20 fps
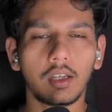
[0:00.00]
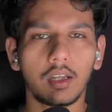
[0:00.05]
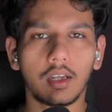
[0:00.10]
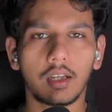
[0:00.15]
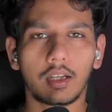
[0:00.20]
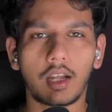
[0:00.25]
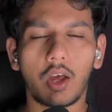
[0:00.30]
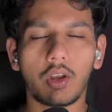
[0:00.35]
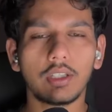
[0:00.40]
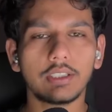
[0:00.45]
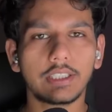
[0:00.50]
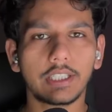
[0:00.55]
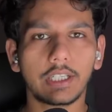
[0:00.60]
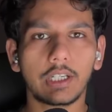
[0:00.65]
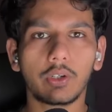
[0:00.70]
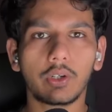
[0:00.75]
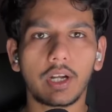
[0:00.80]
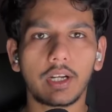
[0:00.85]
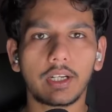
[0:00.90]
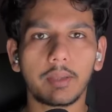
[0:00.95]
Now let's take a
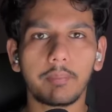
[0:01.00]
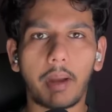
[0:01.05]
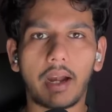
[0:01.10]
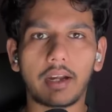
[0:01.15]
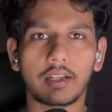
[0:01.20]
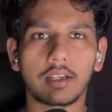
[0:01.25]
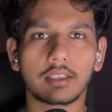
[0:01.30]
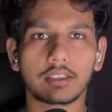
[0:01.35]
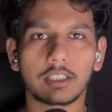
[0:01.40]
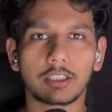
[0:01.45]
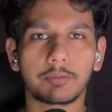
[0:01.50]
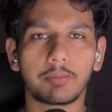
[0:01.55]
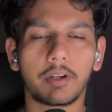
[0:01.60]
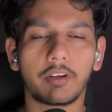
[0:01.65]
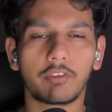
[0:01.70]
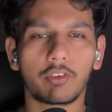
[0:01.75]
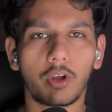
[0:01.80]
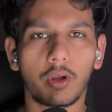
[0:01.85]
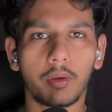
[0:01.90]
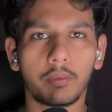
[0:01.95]
look at the battle
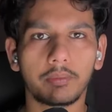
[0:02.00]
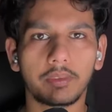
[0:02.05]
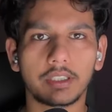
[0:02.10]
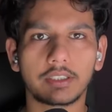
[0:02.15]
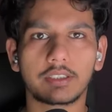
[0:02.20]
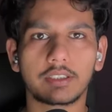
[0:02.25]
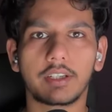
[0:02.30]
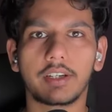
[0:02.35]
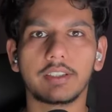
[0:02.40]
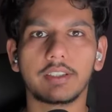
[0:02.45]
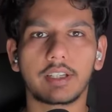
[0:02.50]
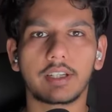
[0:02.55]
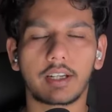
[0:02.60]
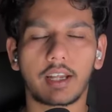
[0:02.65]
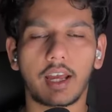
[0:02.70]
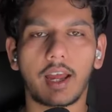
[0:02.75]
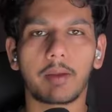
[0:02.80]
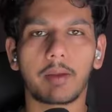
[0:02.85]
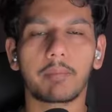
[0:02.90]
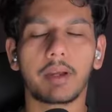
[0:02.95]
assessment from yesterday's
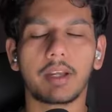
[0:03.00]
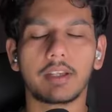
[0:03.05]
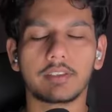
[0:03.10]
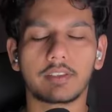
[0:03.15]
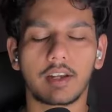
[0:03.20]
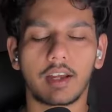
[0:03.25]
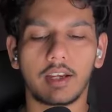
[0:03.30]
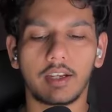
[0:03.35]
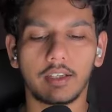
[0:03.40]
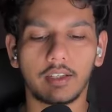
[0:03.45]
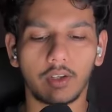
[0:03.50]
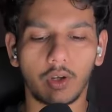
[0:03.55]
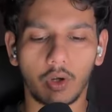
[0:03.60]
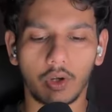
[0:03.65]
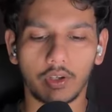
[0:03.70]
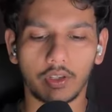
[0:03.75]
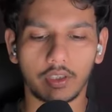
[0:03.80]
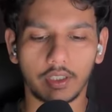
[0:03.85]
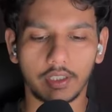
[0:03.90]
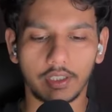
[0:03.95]
attack by Israel
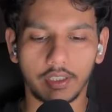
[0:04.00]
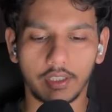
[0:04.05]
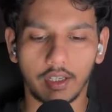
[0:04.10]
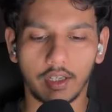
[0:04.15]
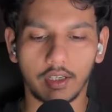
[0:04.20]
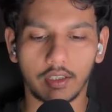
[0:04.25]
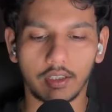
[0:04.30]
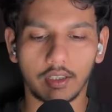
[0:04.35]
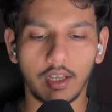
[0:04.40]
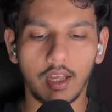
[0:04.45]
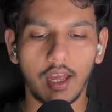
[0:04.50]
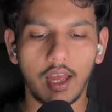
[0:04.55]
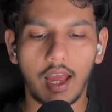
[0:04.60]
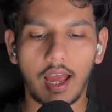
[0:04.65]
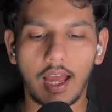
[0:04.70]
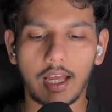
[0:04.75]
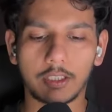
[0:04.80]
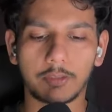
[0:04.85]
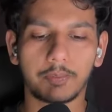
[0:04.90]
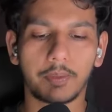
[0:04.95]
on Iran.
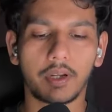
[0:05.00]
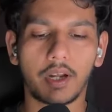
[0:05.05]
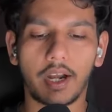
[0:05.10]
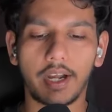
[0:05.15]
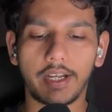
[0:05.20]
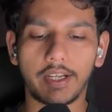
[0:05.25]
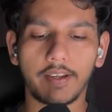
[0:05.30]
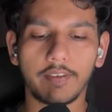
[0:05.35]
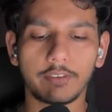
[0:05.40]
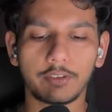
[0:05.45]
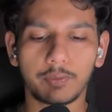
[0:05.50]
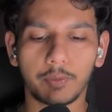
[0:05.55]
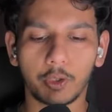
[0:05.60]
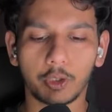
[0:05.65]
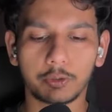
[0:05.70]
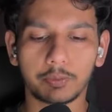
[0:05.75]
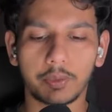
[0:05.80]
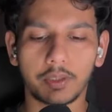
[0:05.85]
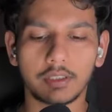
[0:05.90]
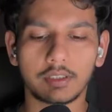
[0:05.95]
As per IDF
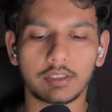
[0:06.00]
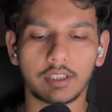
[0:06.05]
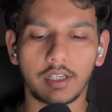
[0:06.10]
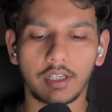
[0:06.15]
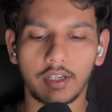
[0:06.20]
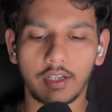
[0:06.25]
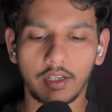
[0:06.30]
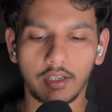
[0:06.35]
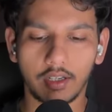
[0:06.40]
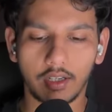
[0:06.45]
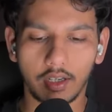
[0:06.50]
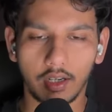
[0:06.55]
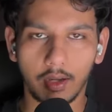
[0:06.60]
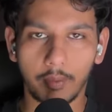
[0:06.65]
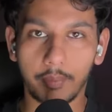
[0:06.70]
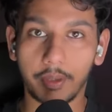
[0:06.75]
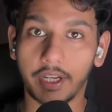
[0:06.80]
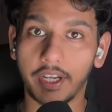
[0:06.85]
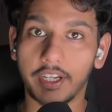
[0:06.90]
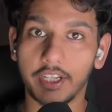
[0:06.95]
spokesperson
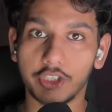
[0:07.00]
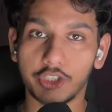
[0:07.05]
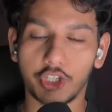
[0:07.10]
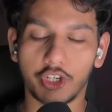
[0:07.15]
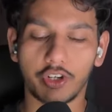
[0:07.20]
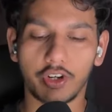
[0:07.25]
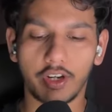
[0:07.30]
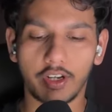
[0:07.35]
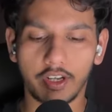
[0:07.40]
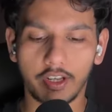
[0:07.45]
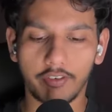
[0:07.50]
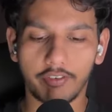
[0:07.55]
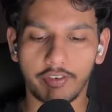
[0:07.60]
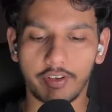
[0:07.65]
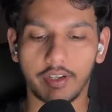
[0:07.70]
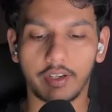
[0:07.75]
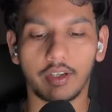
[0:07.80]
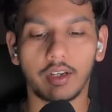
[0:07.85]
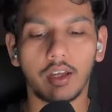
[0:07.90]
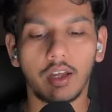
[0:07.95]
Brigadier General
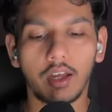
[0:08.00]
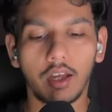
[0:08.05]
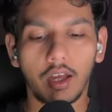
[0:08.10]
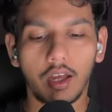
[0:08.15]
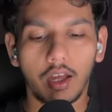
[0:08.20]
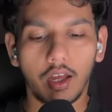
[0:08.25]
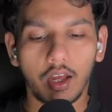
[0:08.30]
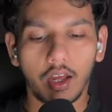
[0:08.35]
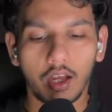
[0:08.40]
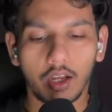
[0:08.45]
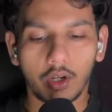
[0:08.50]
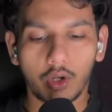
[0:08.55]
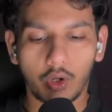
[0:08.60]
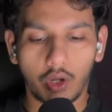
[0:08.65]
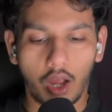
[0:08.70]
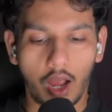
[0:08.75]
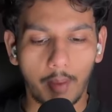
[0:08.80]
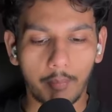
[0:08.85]
Defrin, I'm